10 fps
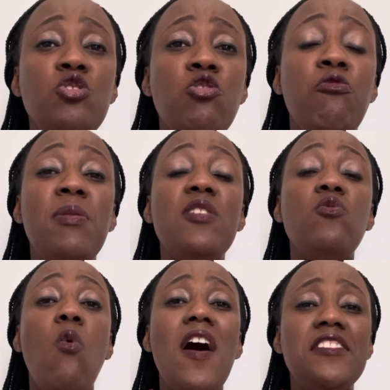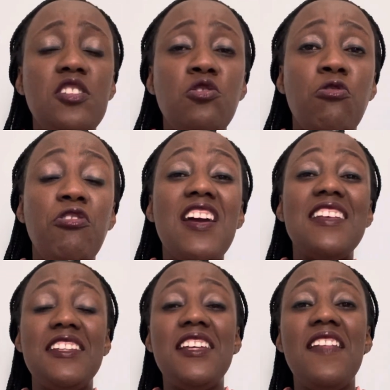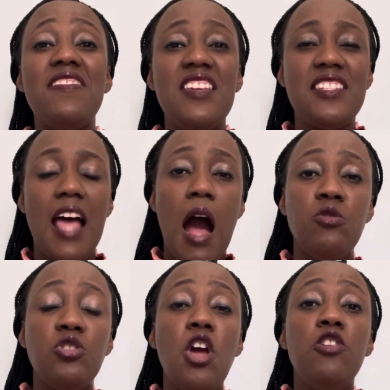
You've been wanting to figure certain things out.